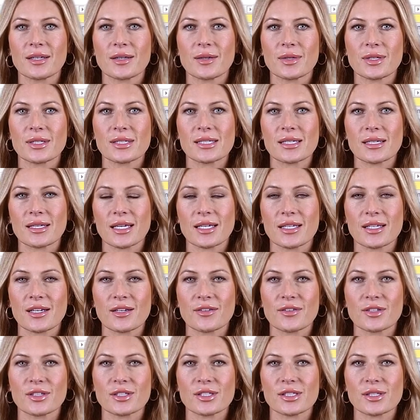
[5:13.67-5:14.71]
We'll select
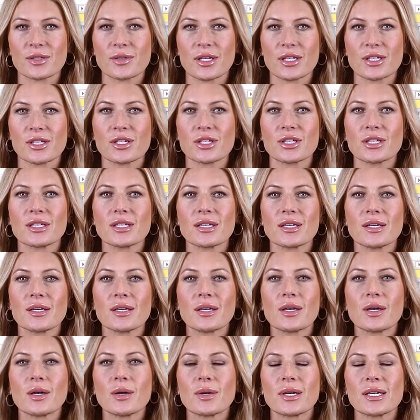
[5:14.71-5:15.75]
our first question,
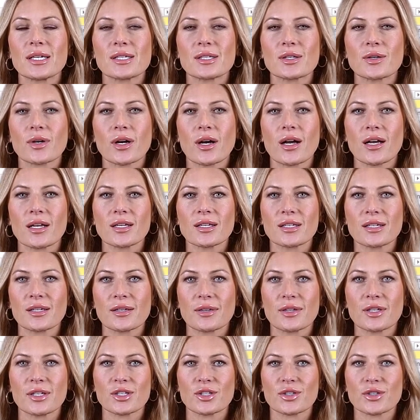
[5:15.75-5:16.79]
who is Grog?
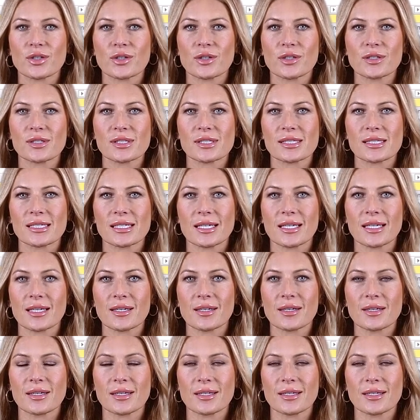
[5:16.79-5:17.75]
Control C.